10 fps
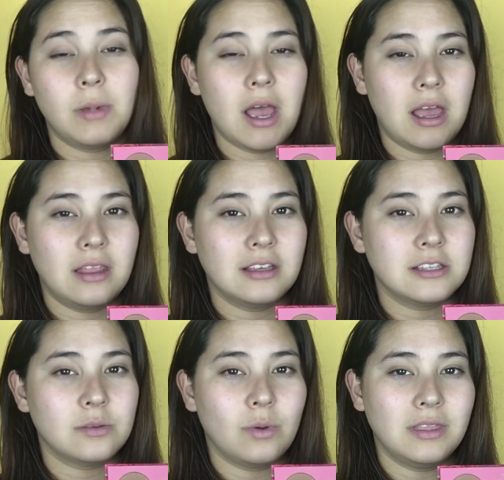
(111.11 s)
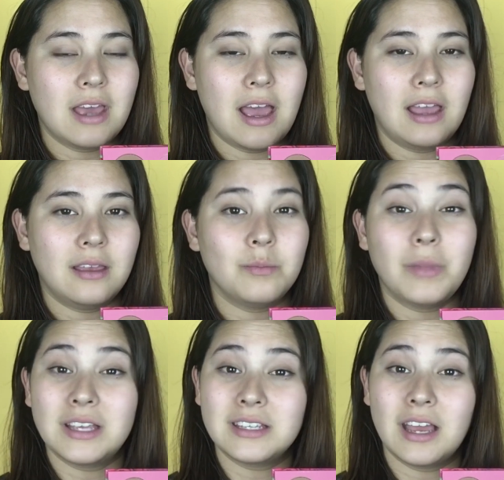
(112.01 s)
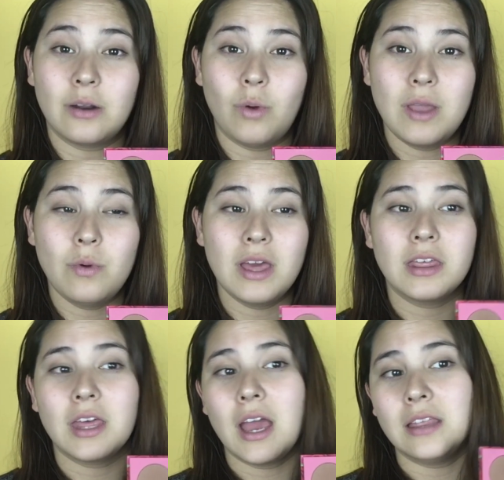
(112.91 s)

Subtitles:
but that's the one that I can best get away with.